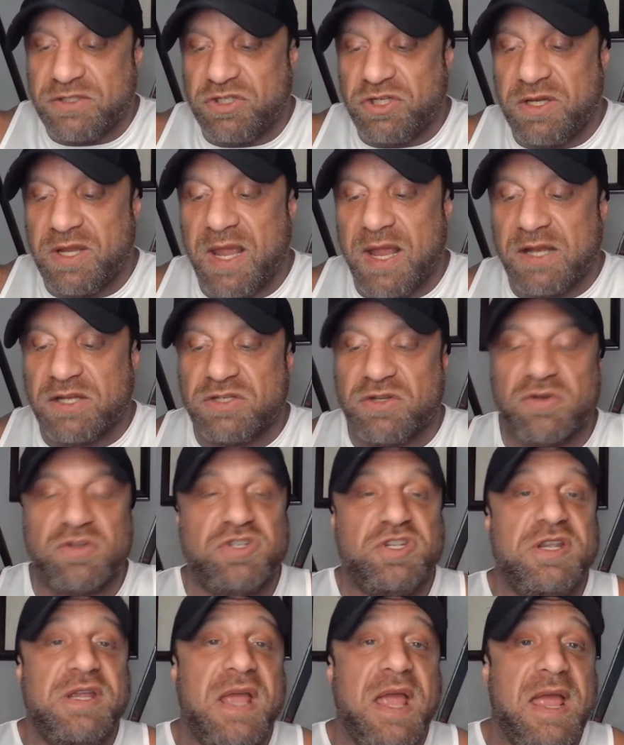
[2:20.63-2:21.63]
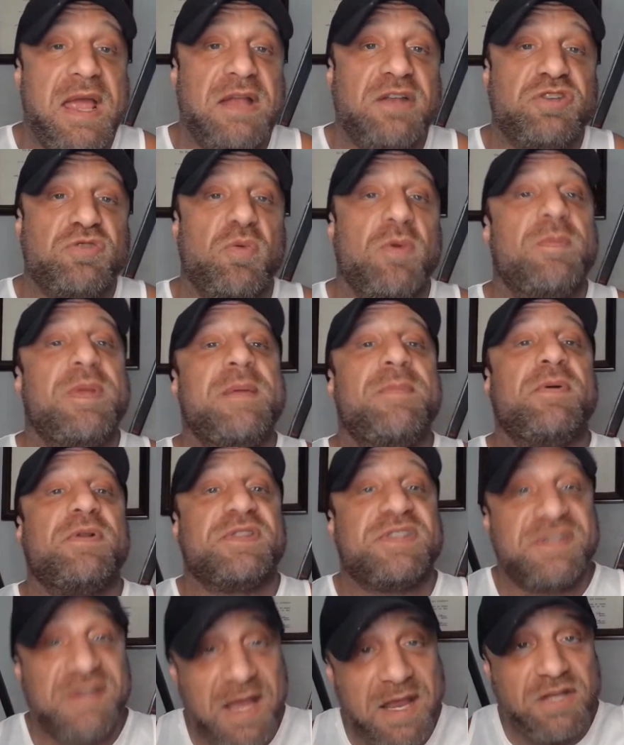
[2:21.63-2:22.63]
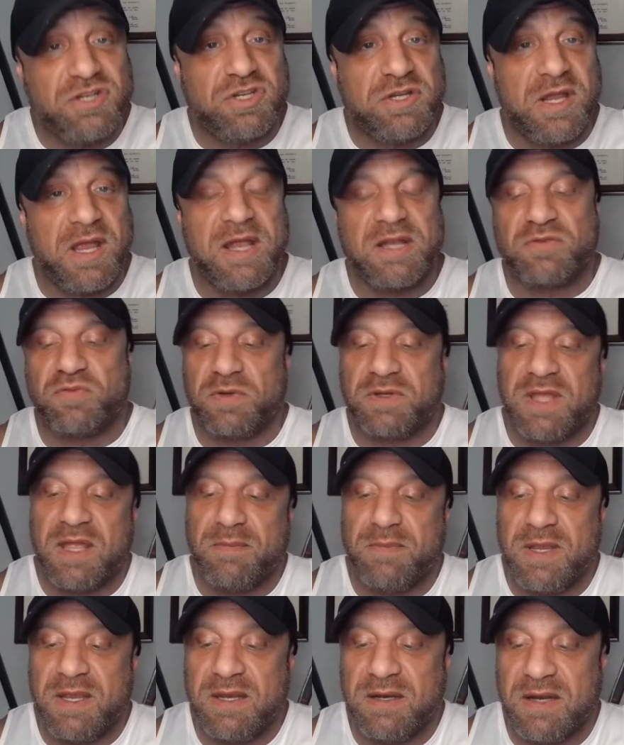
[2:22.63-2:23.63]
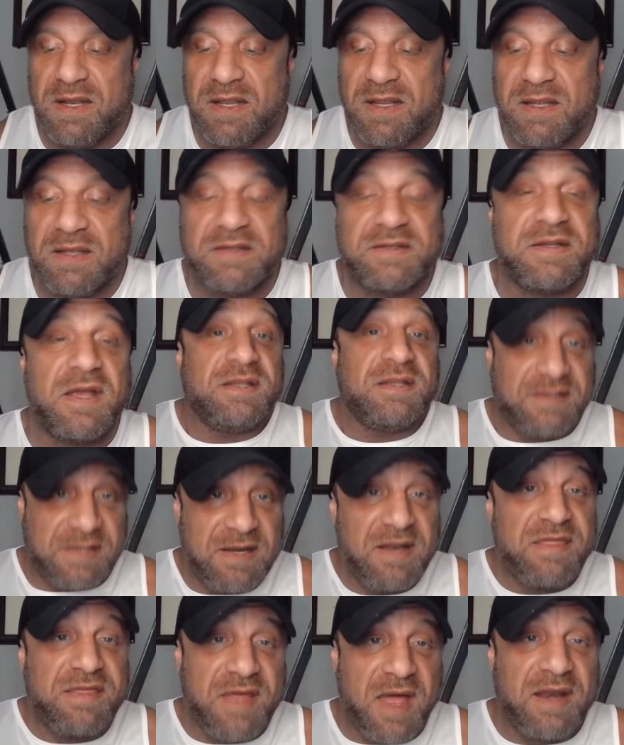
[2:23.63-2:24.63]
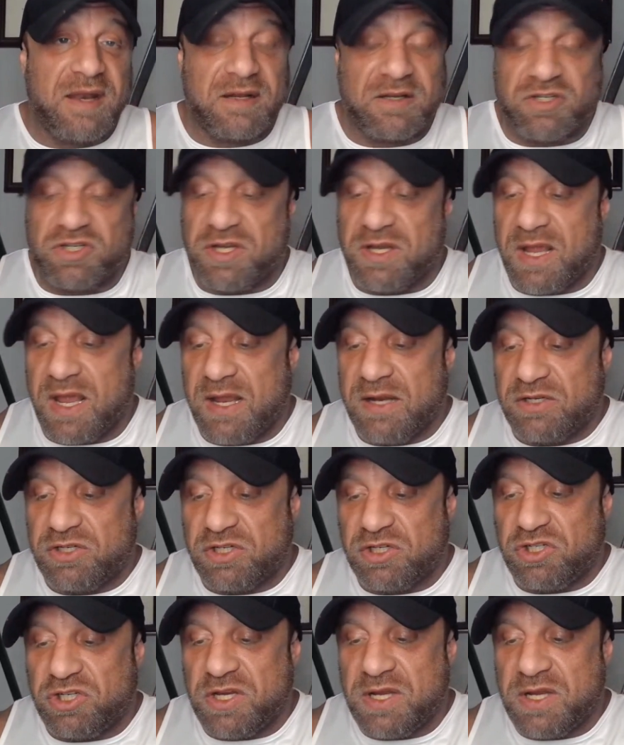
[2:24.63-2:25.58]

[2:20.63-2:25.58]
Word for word: GH? So, GH, when people say GH, GH, what they mean is synthetic GH,